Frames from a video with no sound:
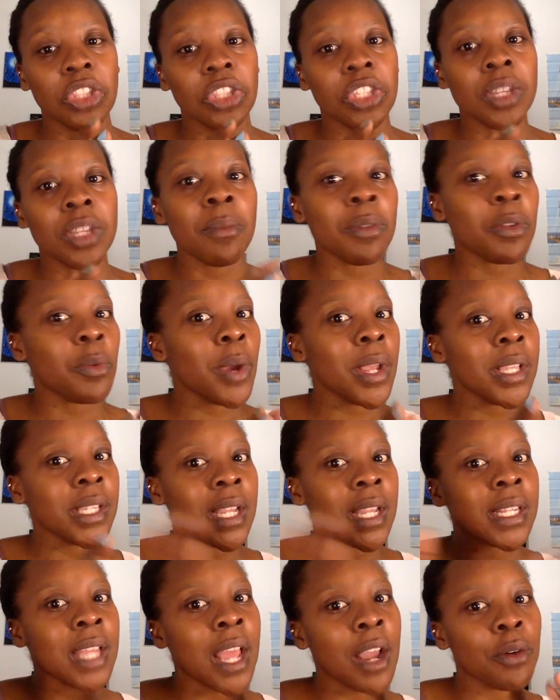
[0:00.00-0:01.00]
some of the ways
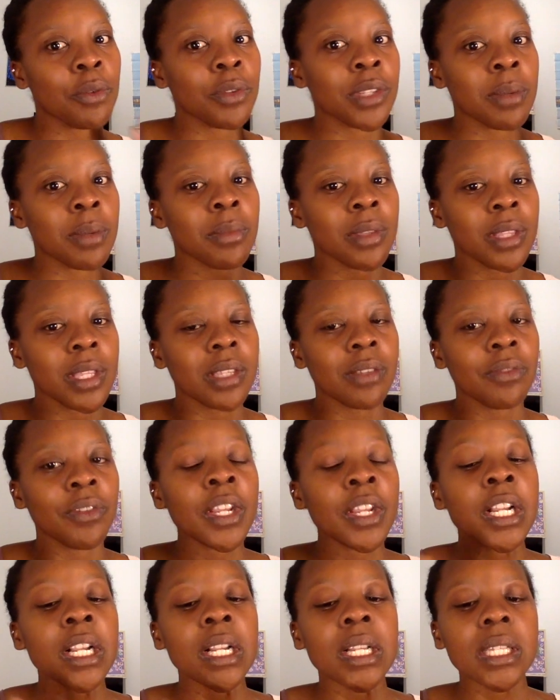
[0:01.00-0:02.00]
I tackled some of these
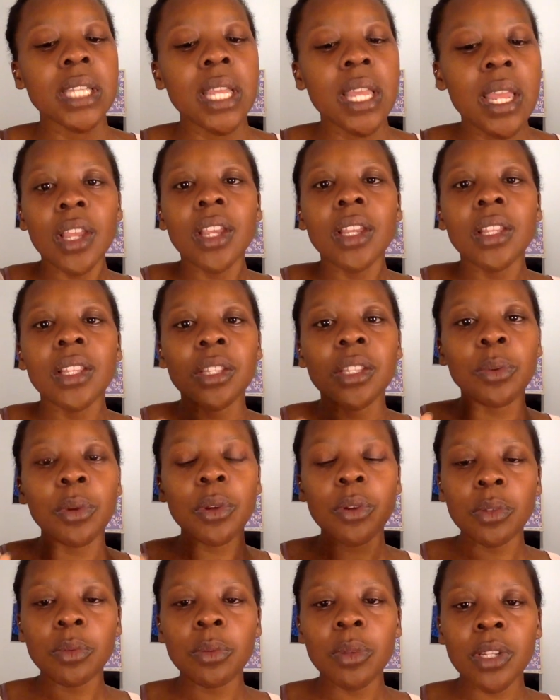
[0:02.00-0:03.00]
fears. This
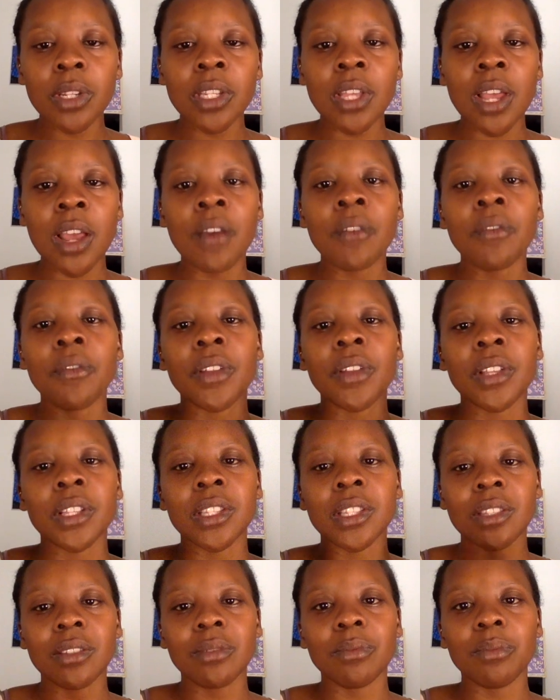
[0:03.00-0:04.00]
week has been tough.
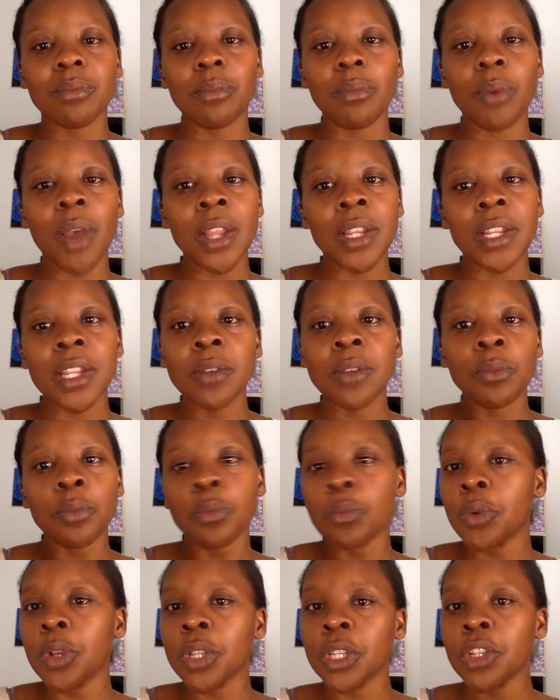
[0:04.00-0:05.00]
I didn't
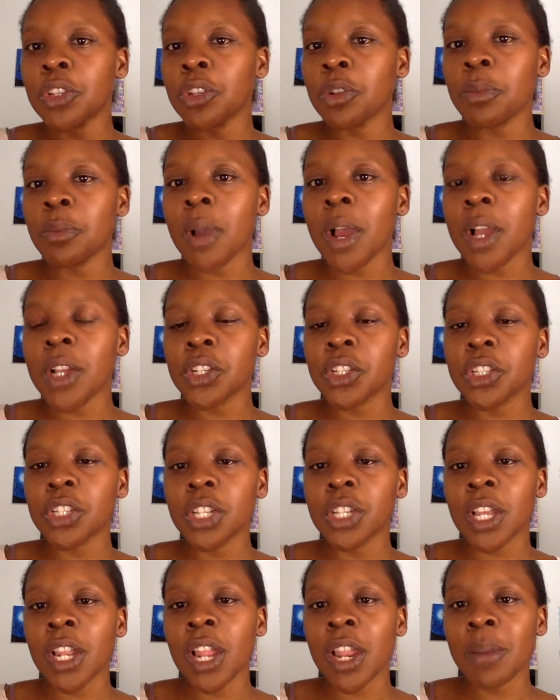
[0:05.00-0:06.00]
really do much to
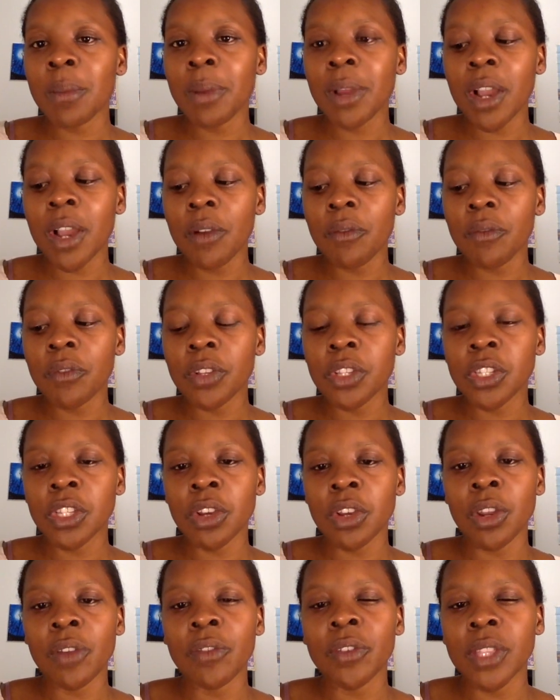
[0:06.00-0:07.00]
get out of my comfort
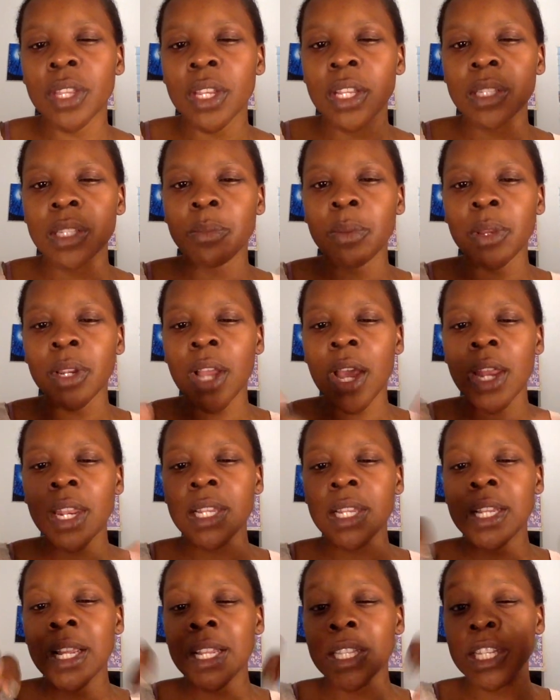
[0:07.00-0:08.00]
zone. Everything has been kind
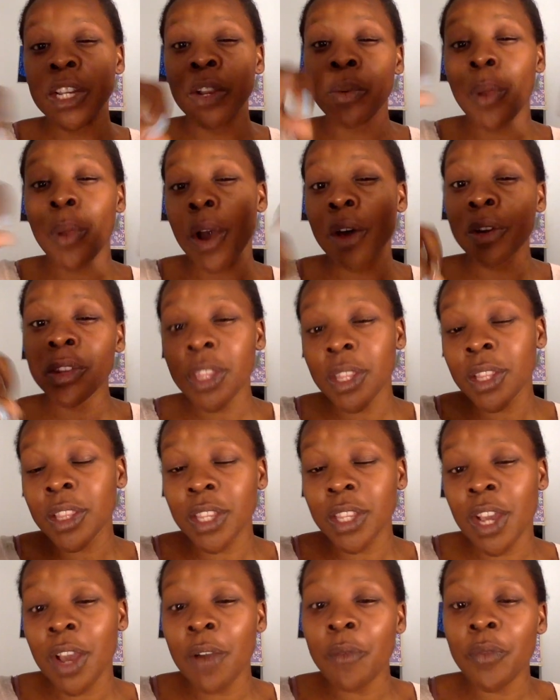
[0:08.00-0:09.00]
of dancing around
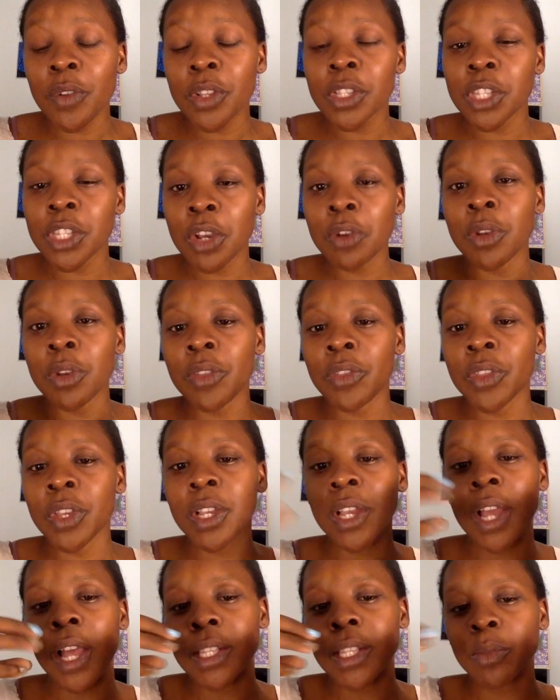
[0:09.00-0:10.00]
the comfort zone.
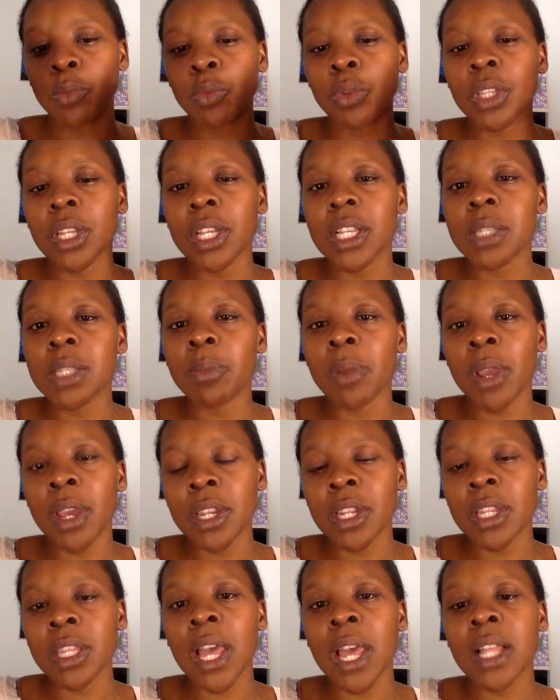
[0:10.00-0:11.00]
Nothing has really
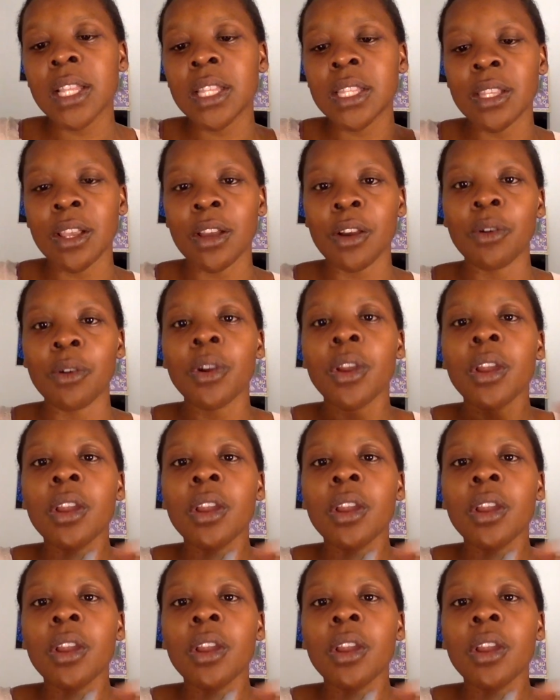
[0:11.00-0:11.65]
expanded that. So